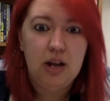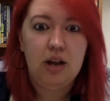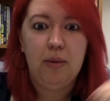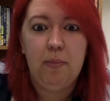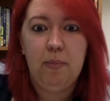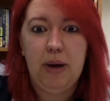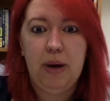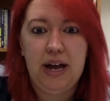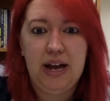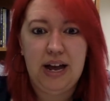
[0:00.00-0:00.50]

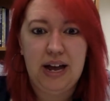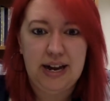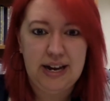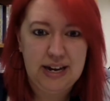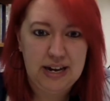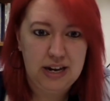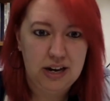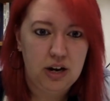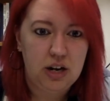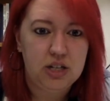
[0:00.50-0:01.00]
but
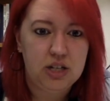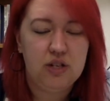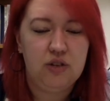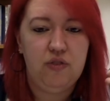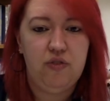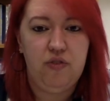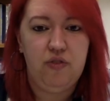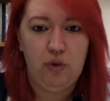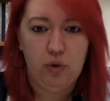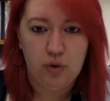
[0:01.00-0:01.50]
again, it's
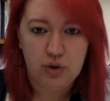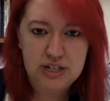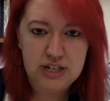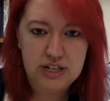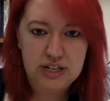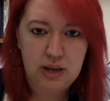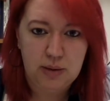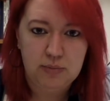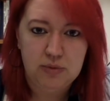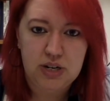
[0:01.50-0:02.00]

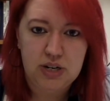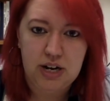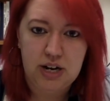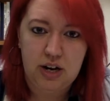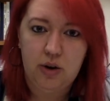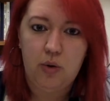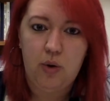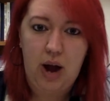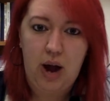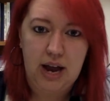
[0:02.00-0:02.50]
forcing them to
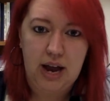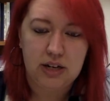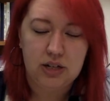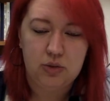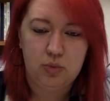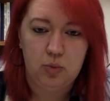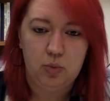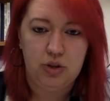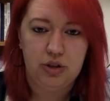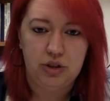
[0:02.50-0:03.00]
interact
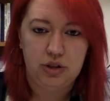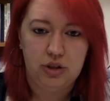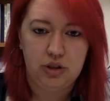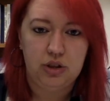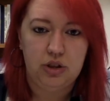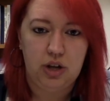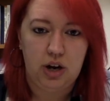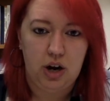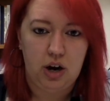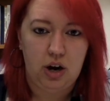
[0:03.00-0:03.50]
with
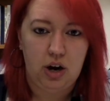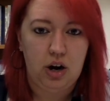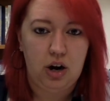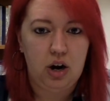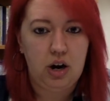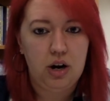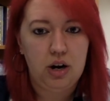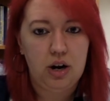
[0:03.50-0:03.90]
their